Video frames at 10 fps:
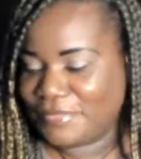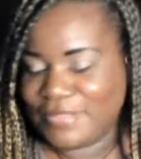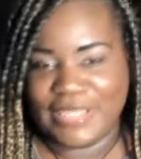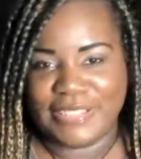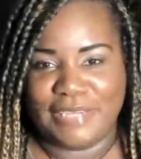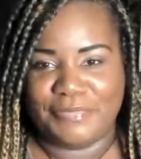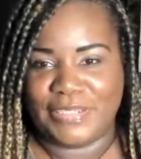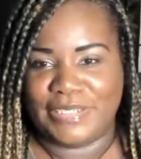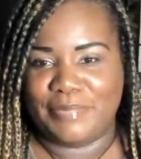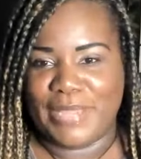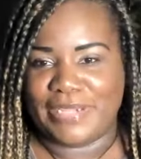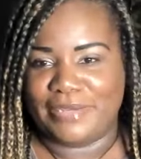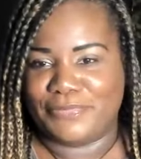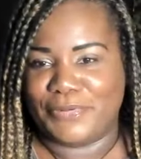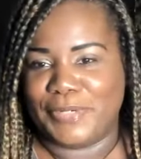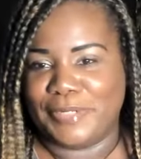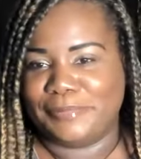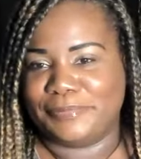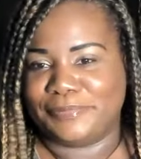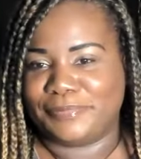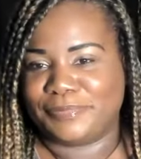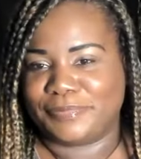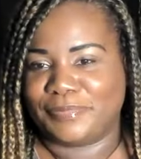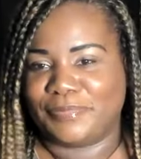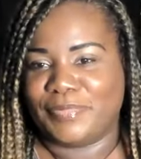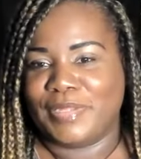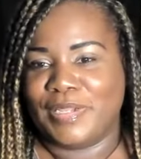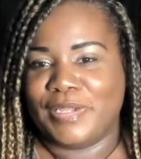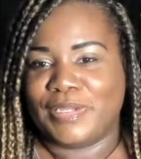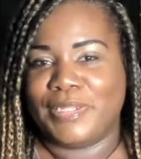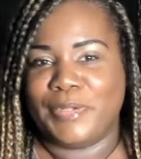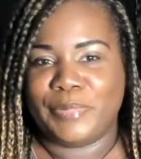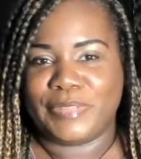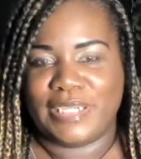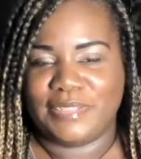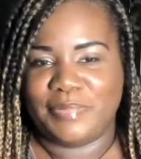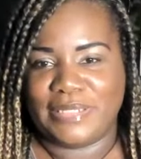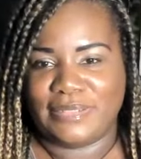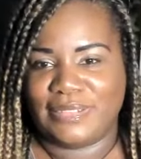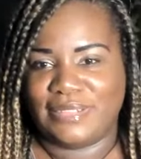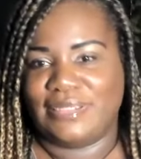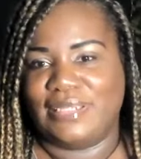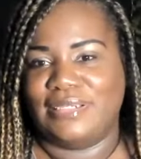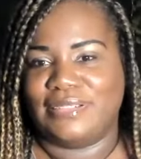They definitely make up for it. Clear and precise messages that need to